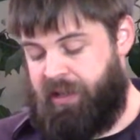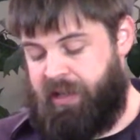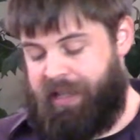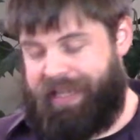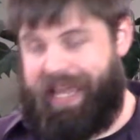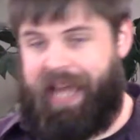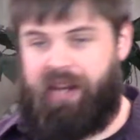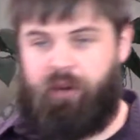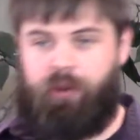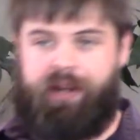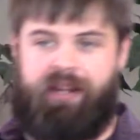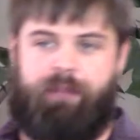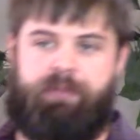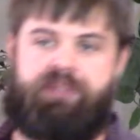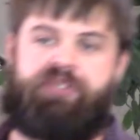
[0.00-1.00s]
Category
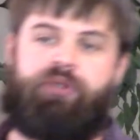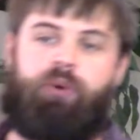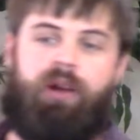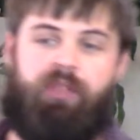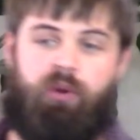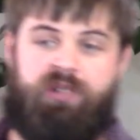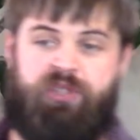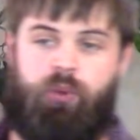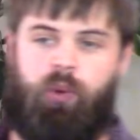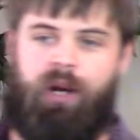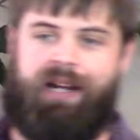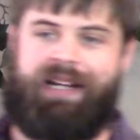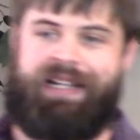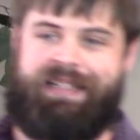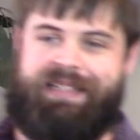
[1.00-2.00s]
number two are those who are
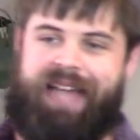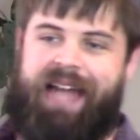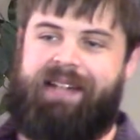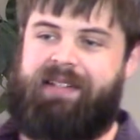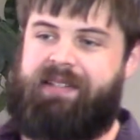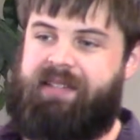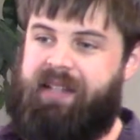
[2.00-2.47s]
content to